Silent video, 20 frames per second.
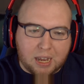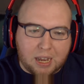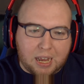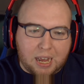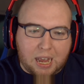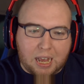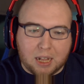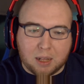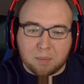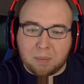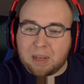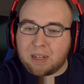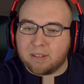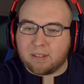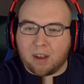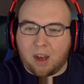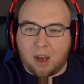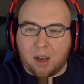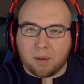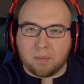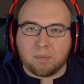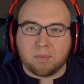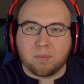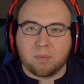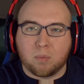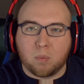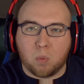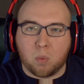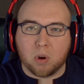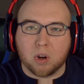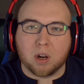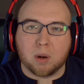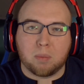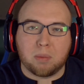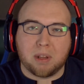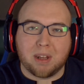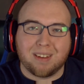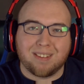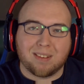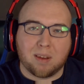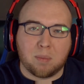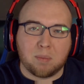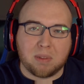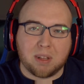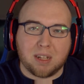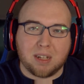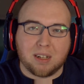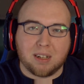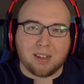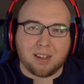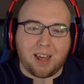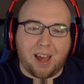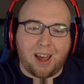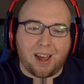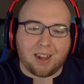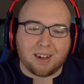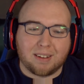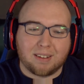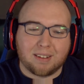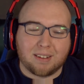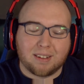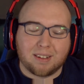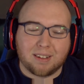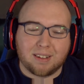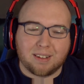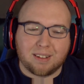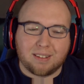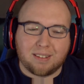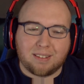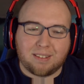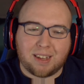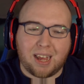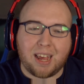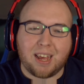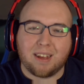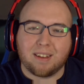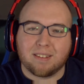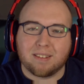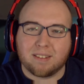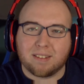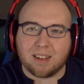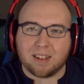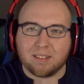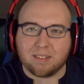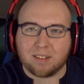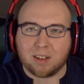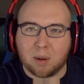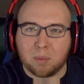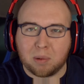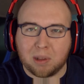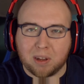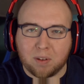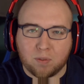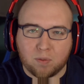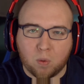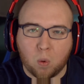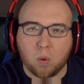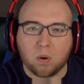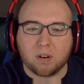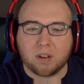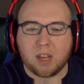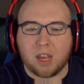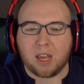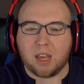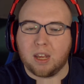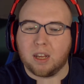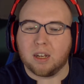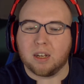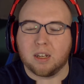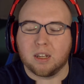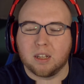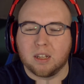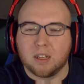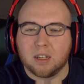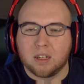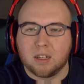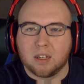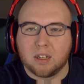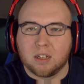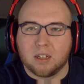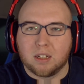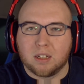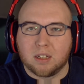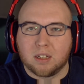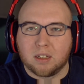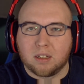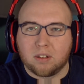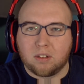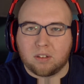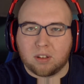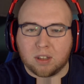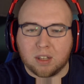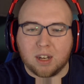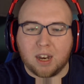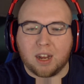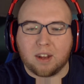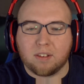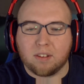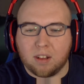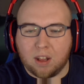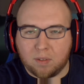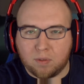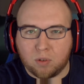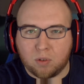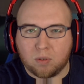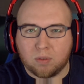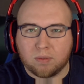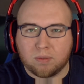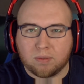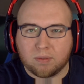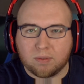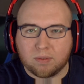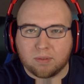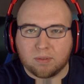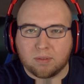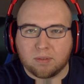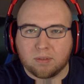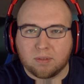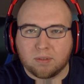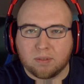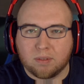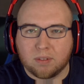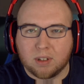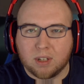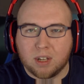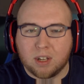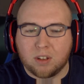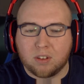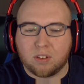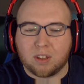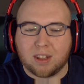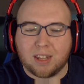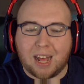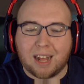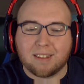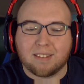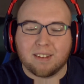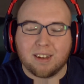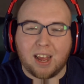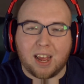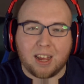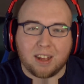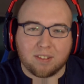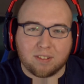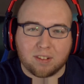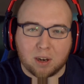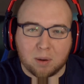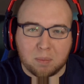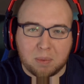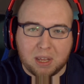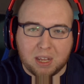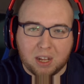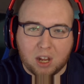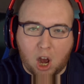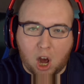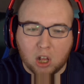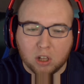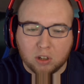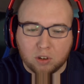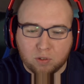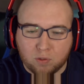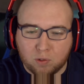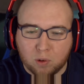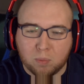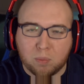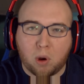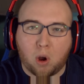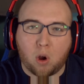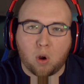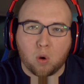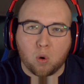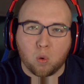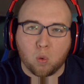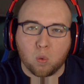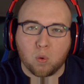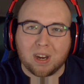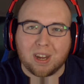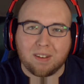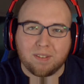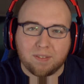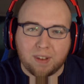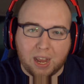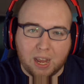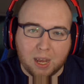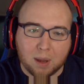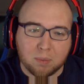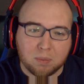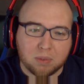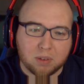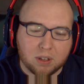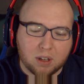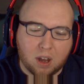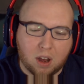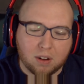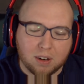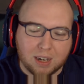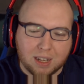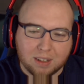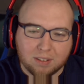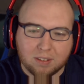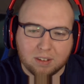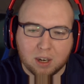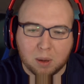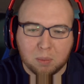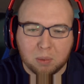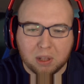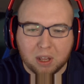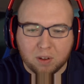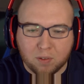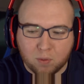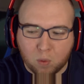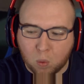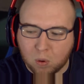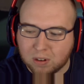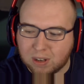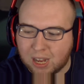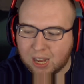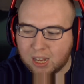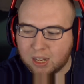in the meantime, we're going to play something that takes NCAA 14 to the next level. So that today is going to be college football revamped on NCAA 14.